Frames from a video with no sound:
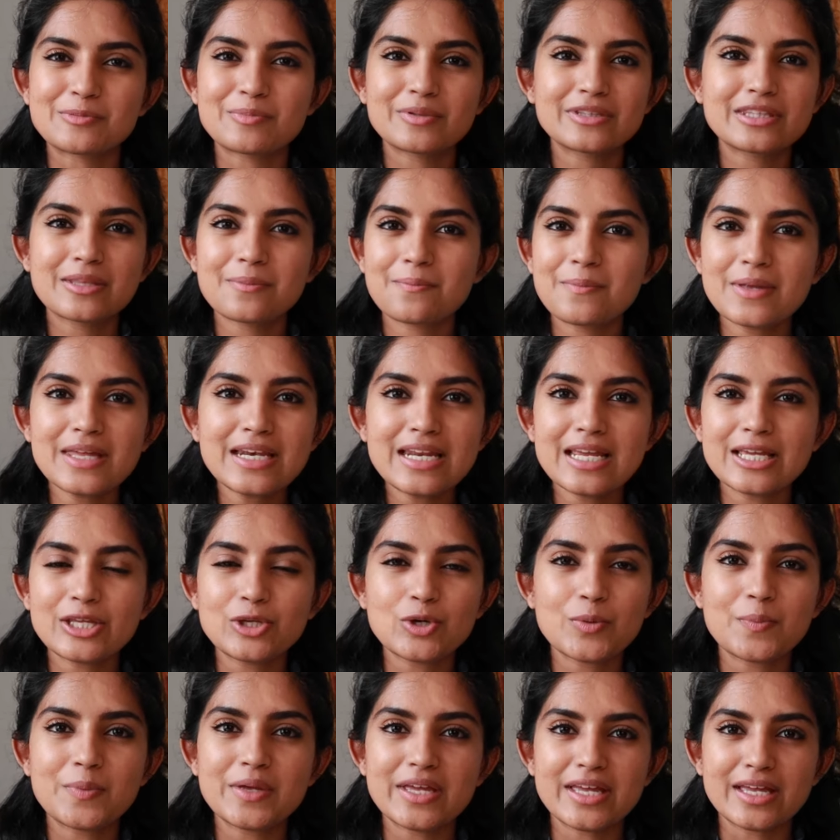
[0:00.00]
but the minute
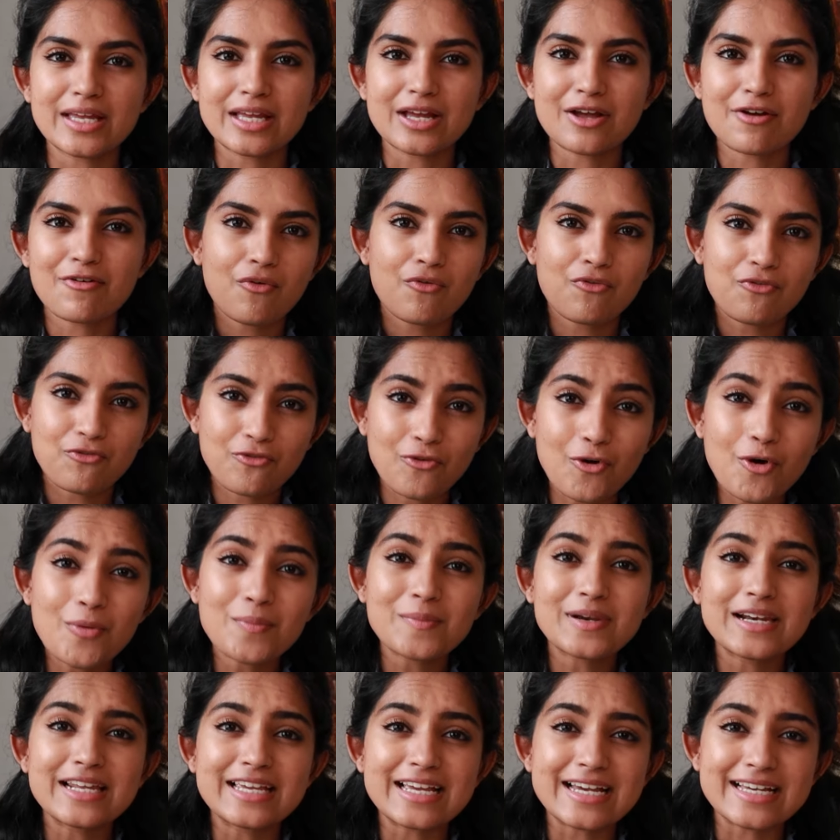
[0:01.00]
you're being
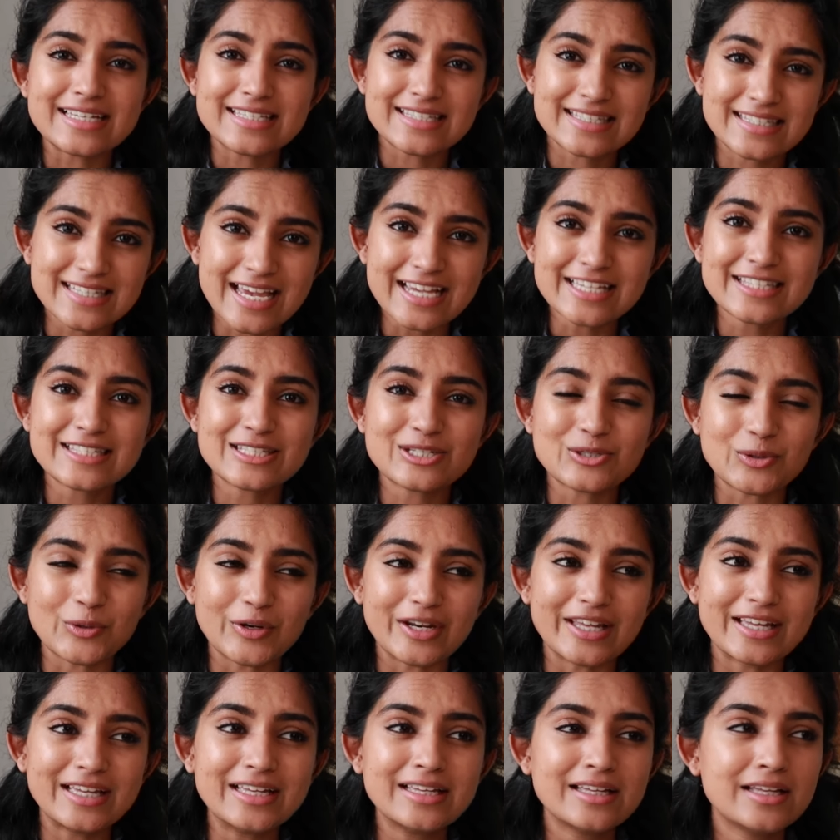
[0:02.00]
formally assessed on
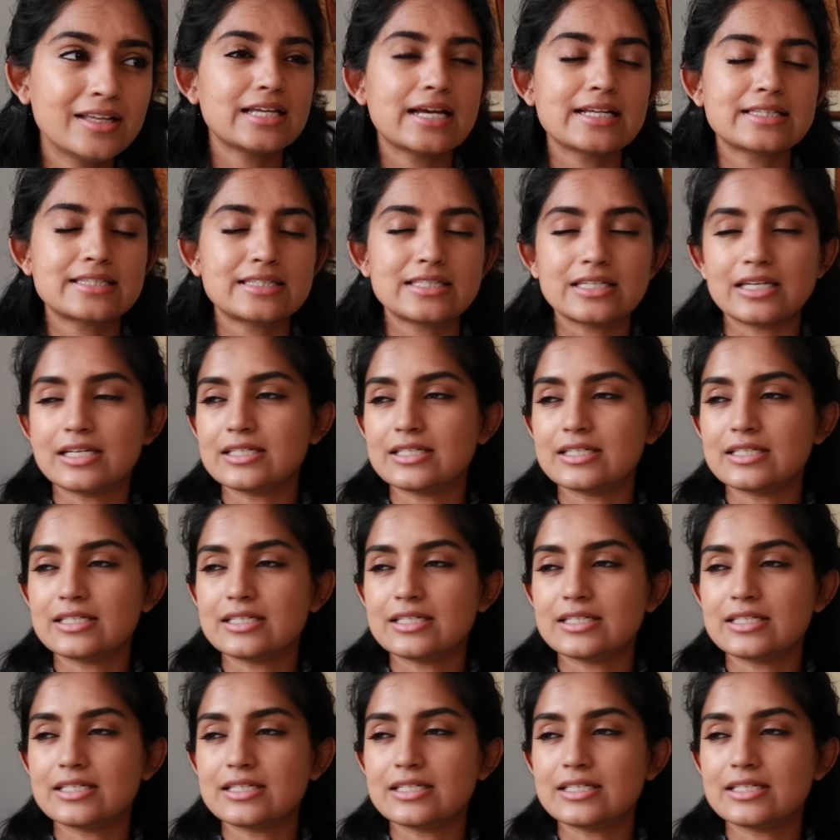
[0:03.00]
it, that's it.